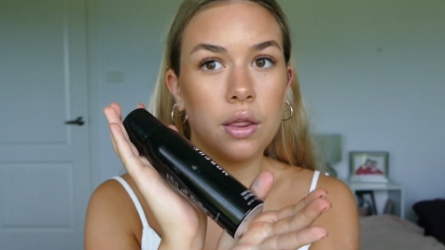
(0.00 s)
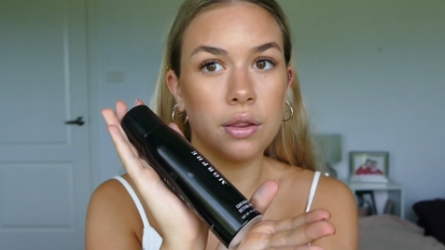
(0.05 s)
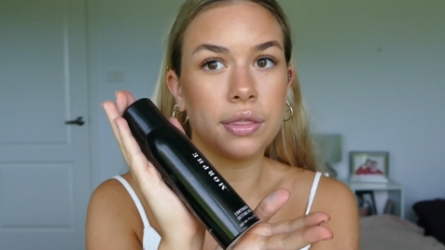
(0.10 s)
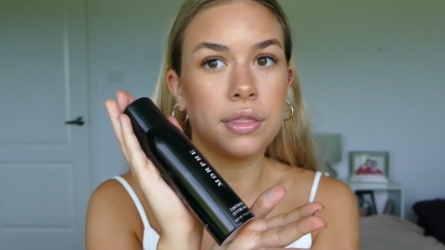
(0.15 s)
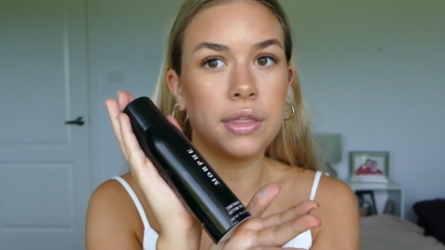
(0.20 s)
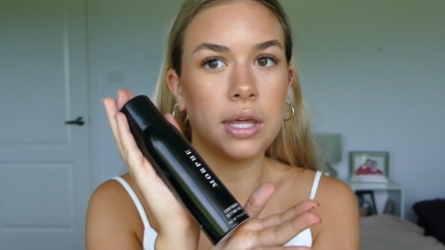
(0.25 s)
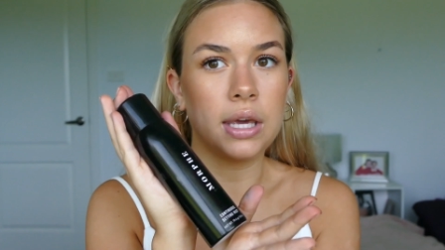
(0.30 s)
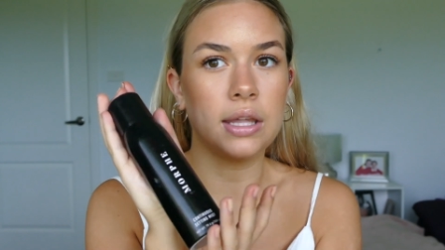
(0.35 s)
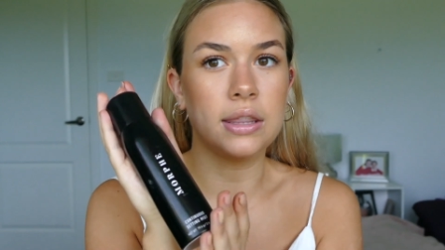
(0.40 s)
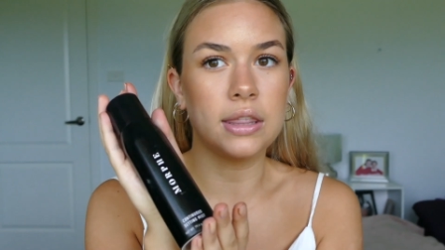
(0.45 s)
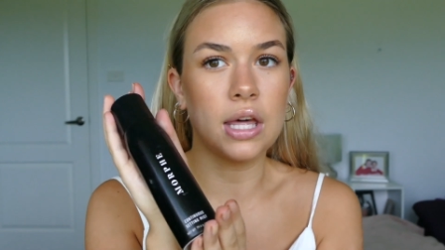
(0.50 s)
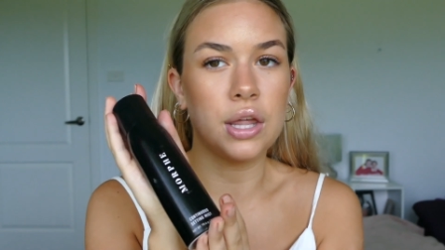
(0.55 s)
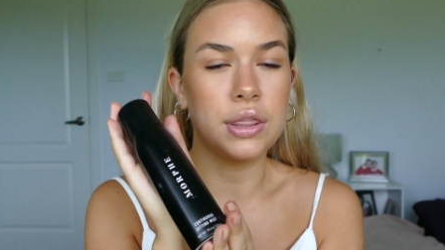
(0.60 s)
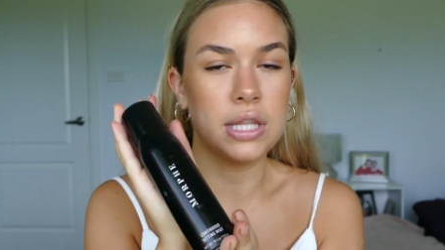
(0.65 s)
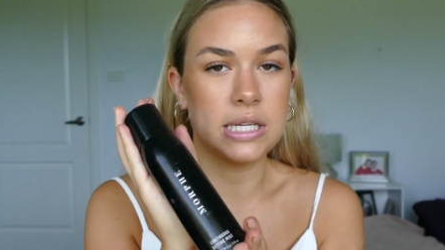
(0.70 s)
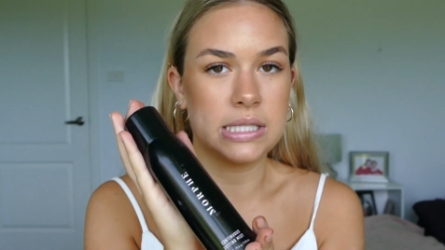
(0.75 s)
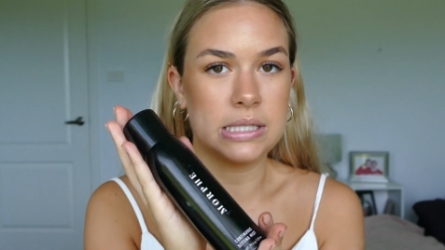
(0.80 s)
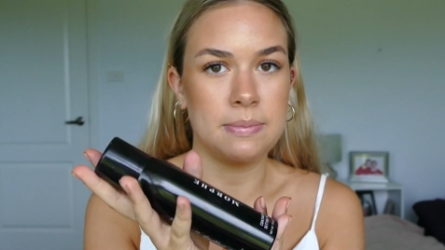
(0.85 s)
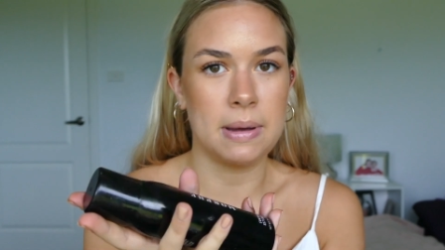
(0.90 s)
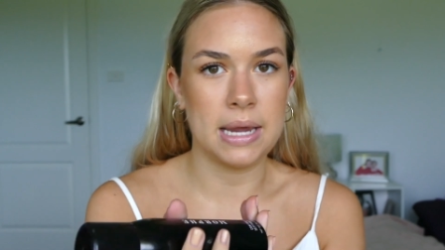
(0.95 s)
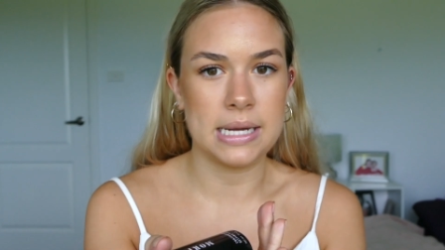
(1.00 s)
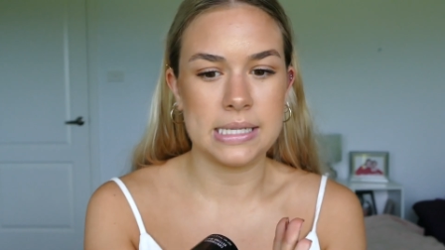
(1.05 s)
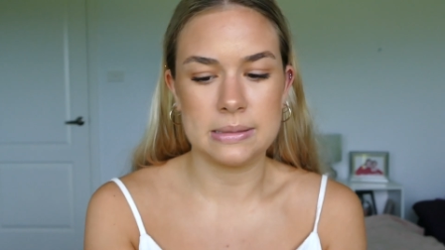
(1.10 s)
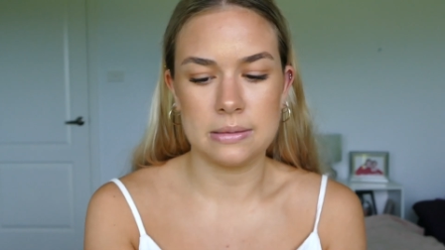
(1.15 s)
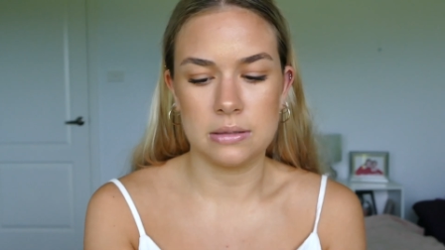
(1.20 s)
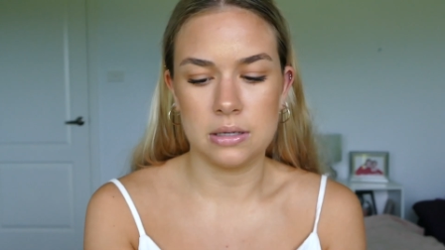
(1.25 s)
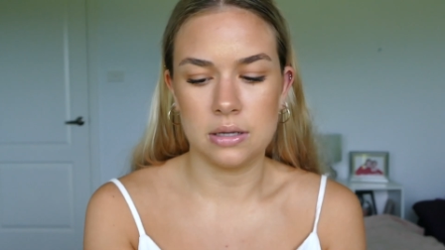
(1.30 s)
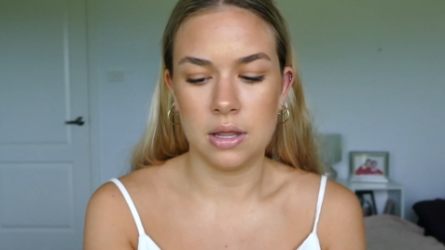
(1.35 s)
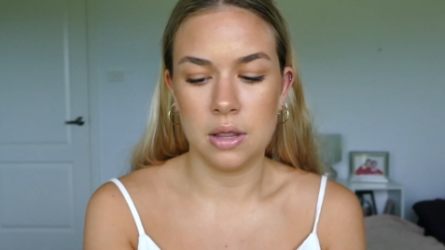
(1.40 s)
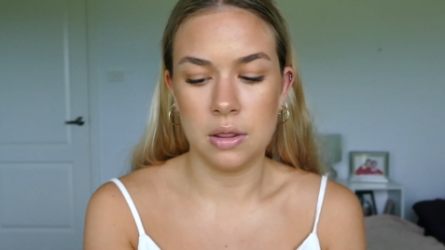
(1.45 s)
think that this
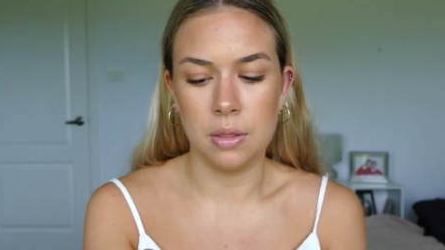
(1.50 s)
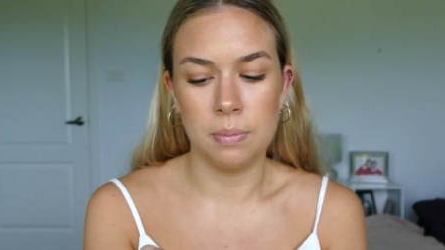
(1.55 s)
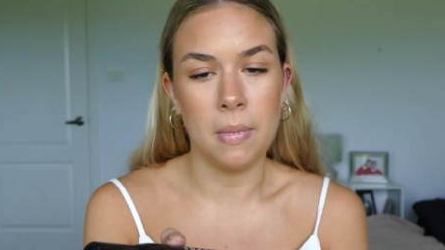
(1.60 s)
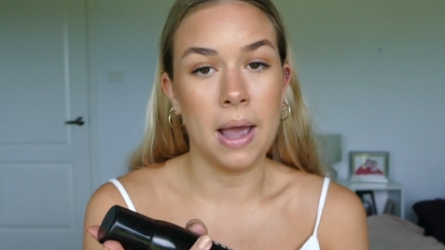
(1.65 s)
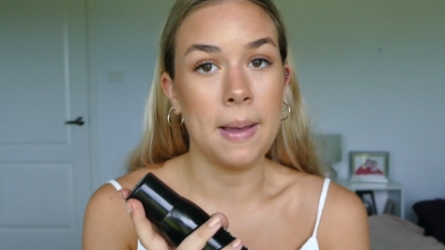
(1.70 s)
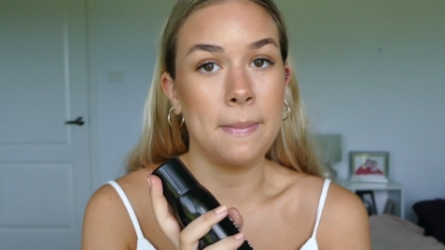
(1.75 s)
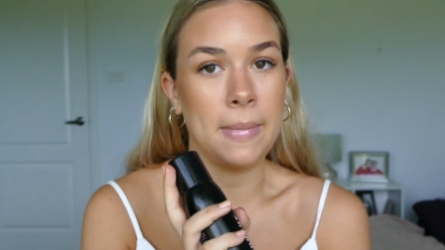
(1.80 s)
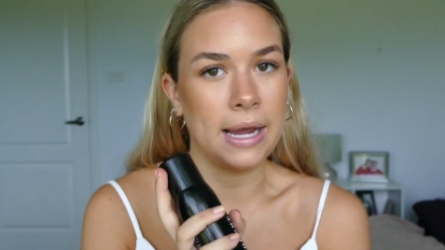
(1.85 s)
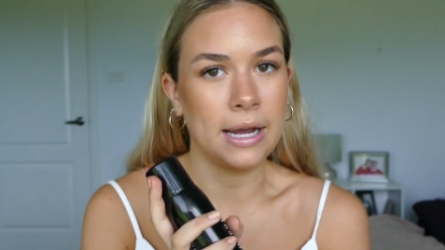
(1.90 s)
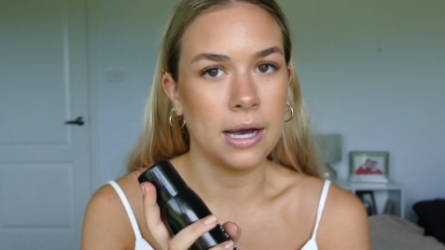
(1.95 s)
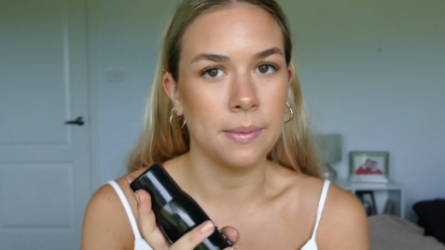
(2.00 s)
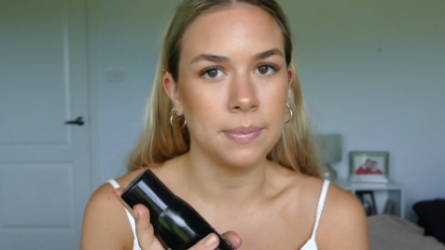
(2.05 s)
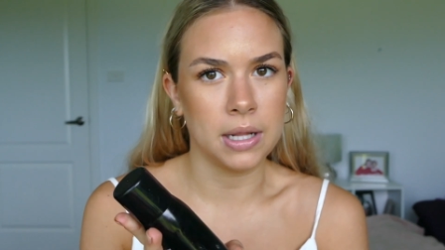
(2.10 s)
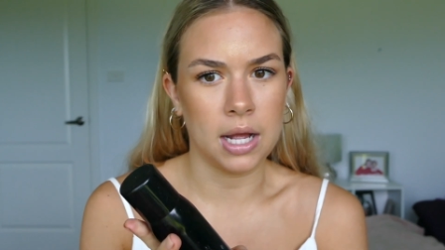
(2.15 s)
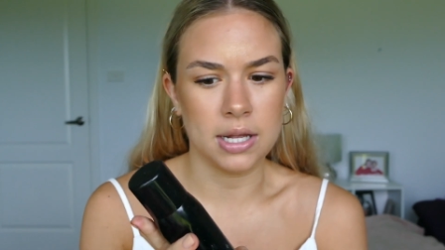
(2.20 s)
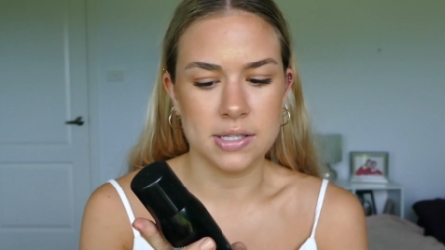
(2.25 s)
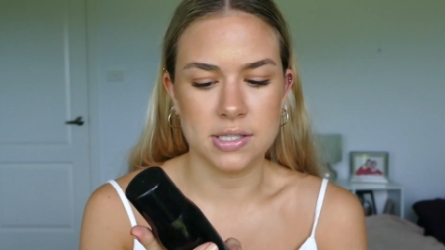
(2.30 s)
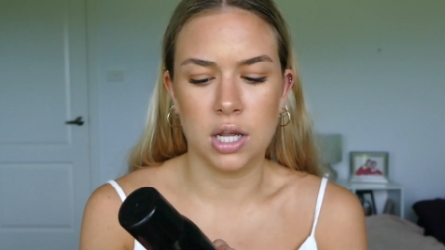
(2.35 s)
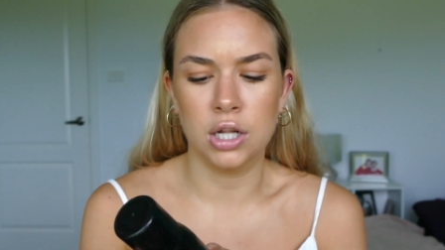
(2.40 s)
makes my makeup last